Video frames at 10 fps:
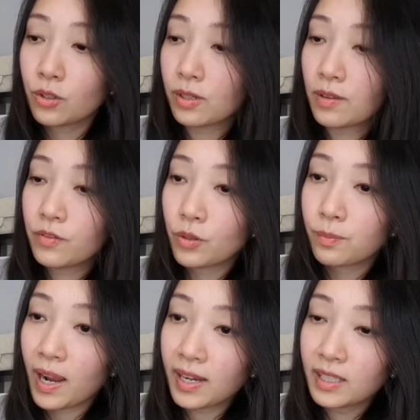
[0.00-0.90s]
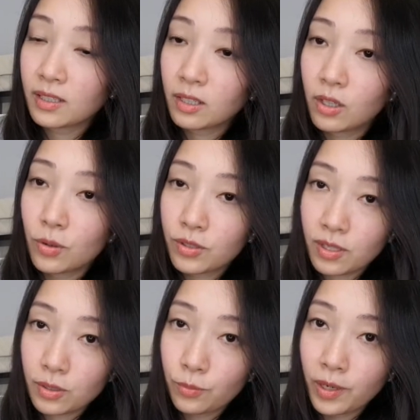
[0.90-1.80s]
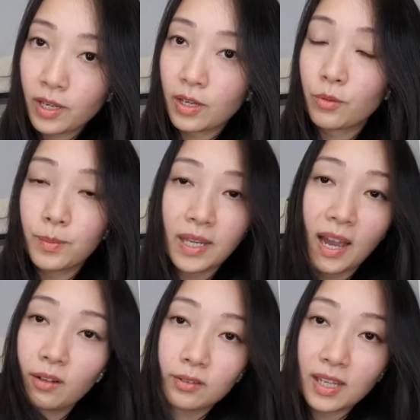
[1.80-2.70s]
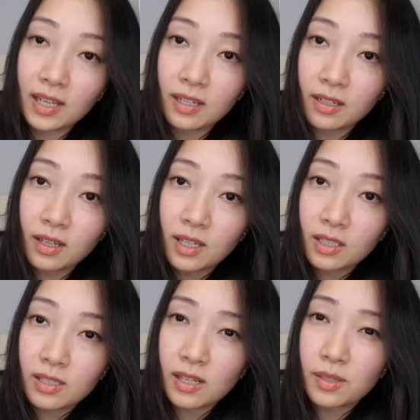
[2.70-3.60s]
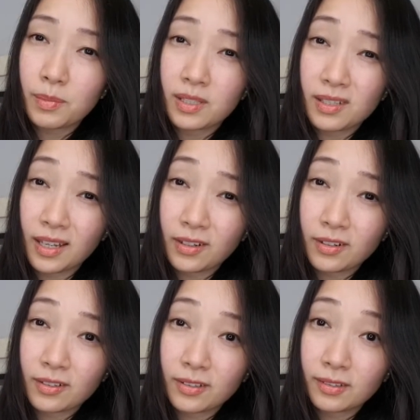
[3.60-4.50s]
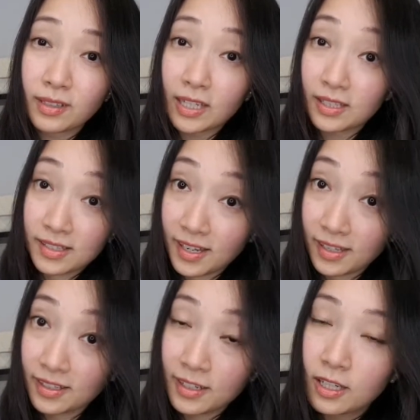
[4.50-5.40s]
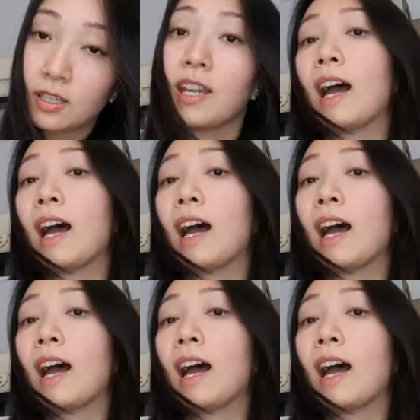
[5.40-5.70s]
And if you're buying the clothes this week, it will be outdated 6 months later, like you said.